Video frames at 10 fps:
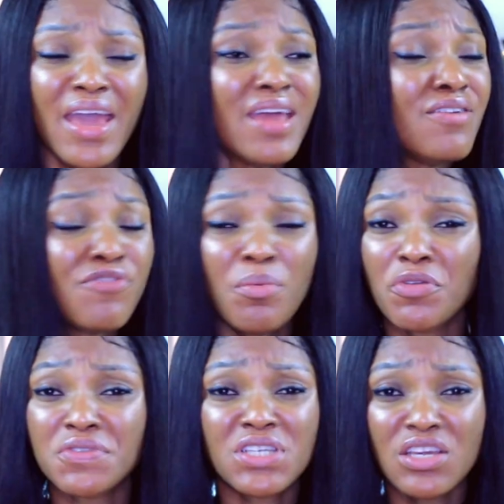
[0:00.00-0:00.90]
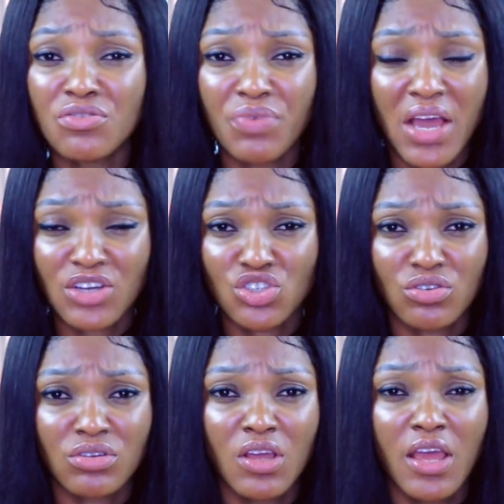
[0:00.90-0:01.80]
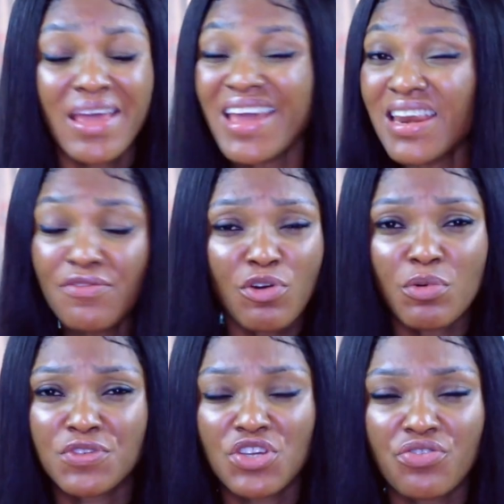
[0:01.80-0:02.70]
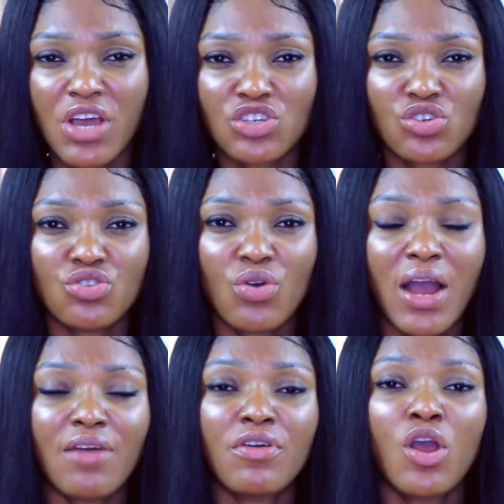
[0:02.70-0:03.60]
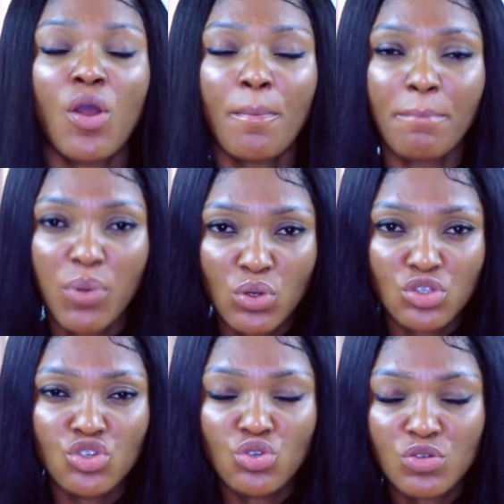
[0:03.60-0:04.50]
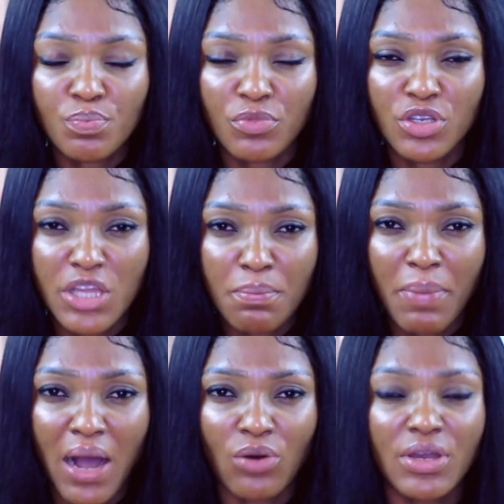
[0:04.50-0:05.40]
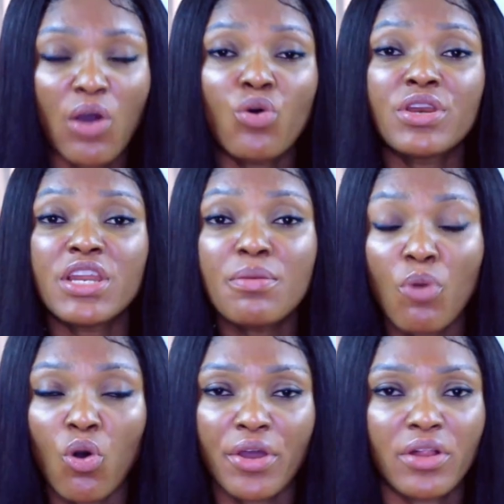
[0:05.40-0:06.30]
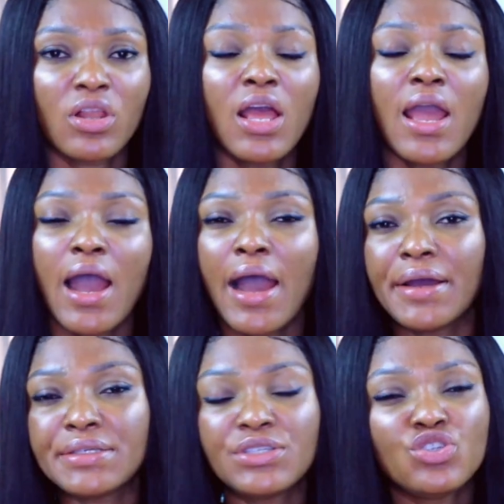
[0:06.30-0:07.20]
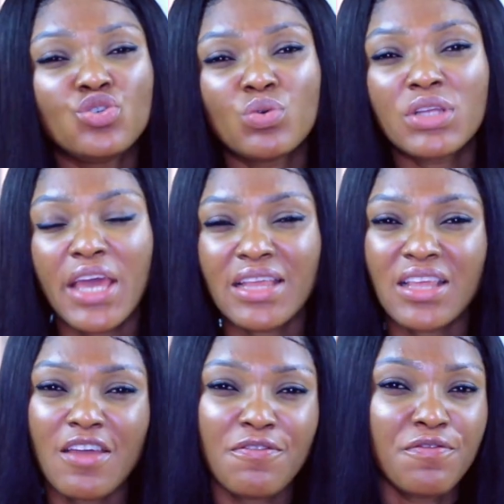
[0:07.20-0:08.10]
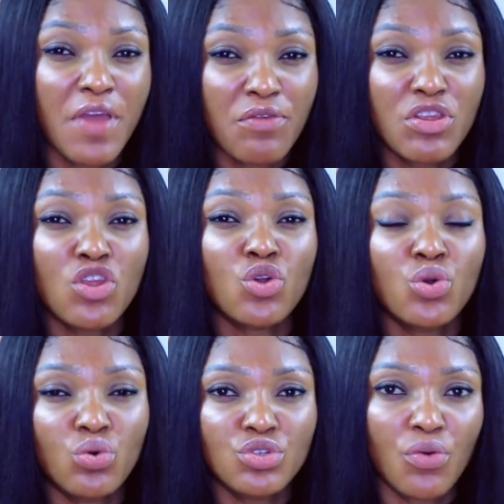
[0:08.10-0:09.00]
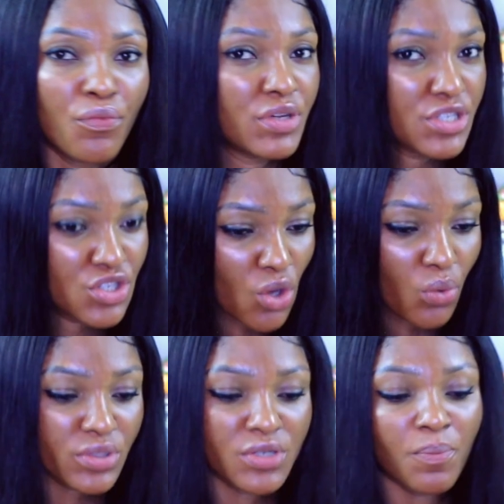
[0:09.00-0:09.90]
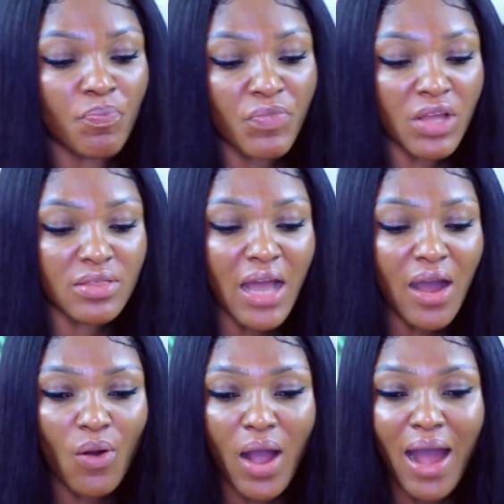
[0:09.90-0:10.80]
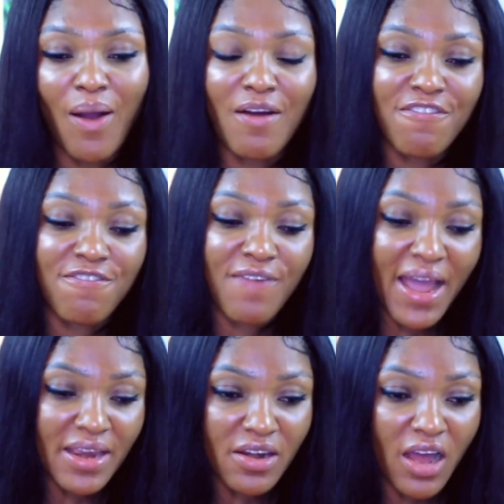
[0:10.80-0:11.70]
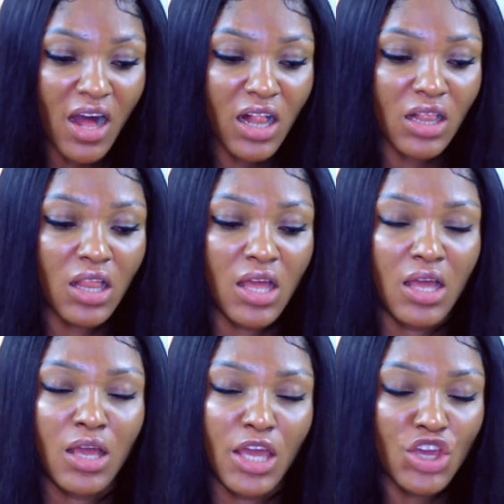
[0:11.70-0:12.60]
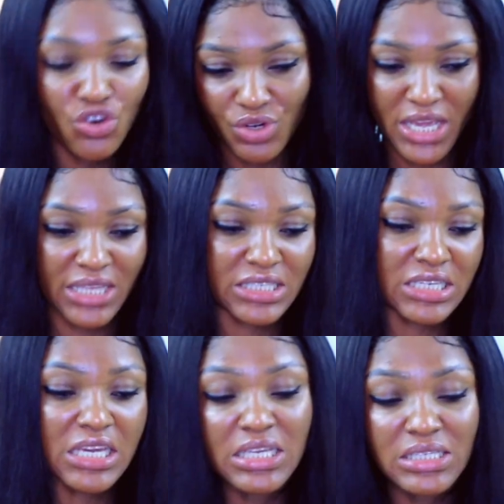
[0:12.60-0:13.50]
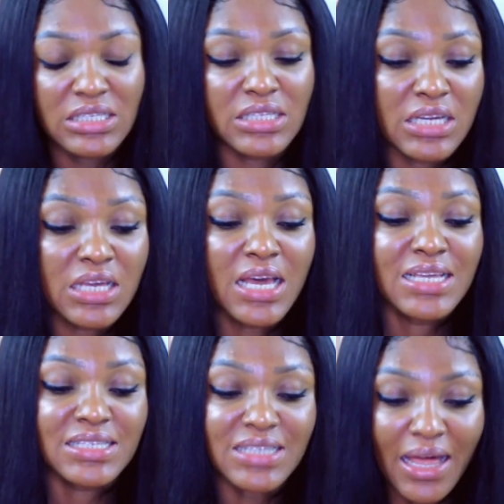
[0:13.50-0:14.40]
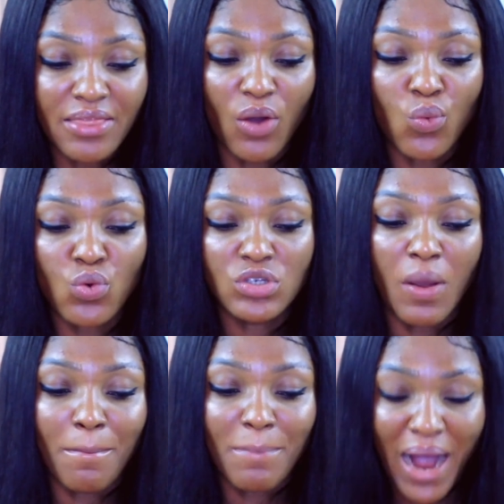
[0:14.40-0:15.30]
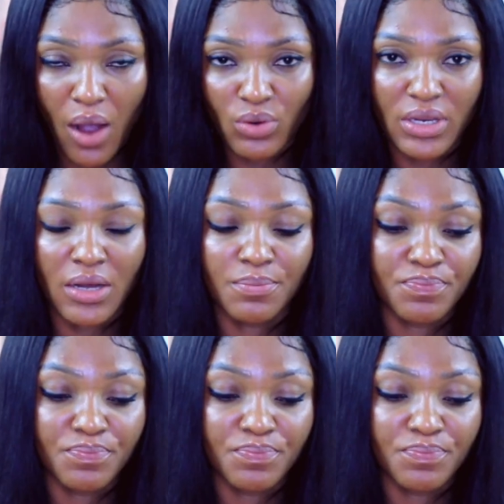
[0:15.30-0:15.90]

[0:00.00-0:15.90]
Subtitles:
any form of skin reaction. Any form of skin reaction you have, use neem powder or neem oil and you will get a very good result. Now our final ingredient is the sandalwood powder.